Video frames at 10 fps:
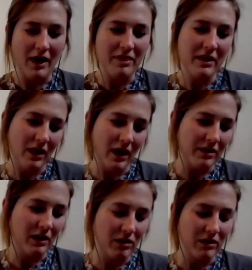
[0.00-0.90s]
I
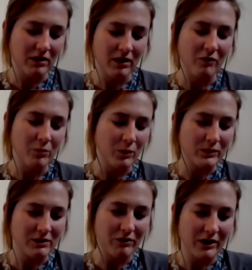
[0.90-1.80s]
think the government
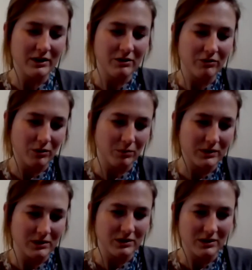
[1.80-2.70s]
was in a very difficult
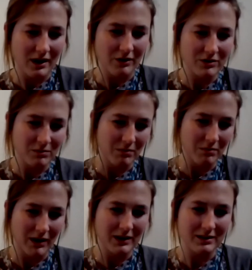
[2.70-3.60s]
position to have to
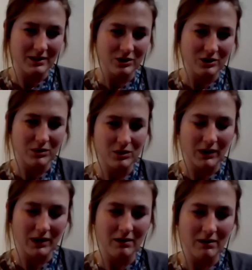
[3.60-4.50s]
make a decision
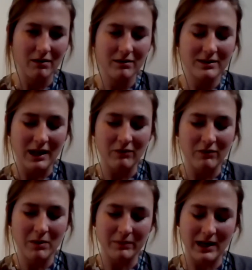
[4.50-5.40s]
between
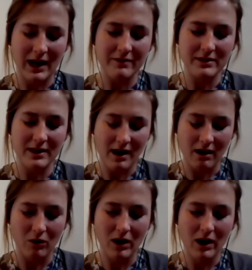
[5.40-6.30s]
saving people's lives
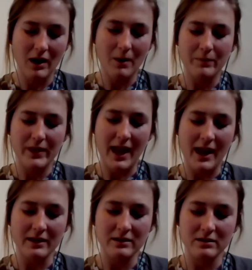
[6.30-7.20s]
now
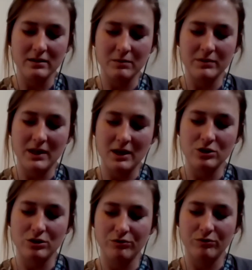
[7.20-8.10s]
and the
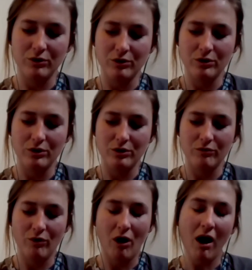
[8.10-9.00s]
potential for
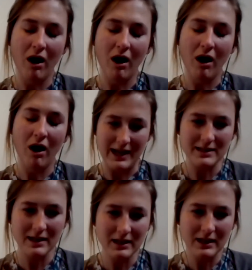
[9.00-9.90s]

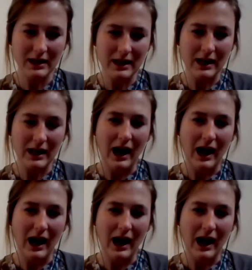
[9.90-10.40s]
harm later.